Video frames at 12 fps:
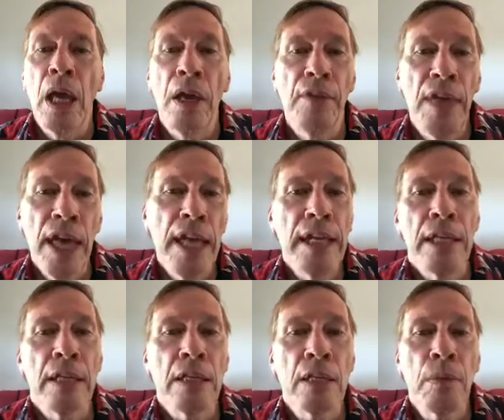and that
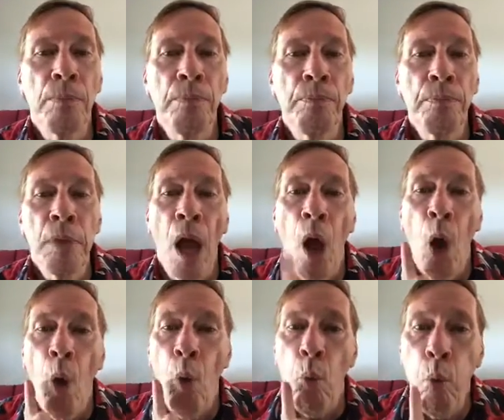is
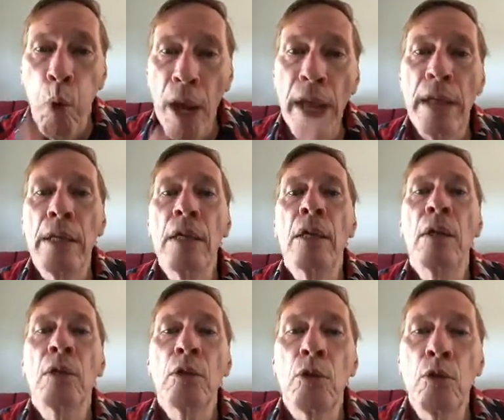when
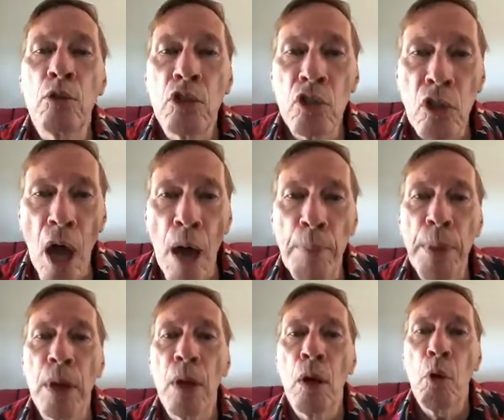to
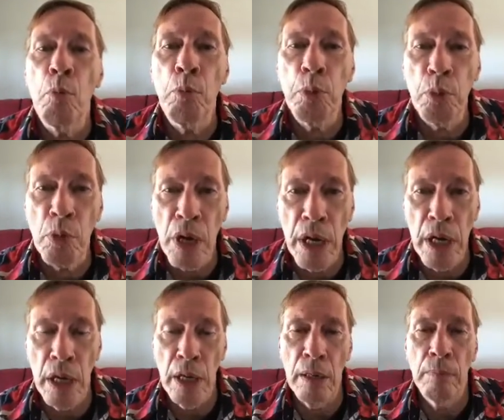stop
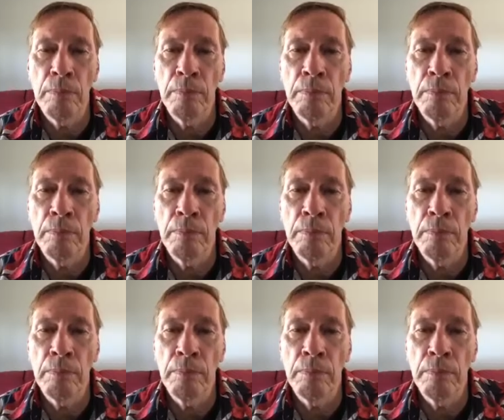praying.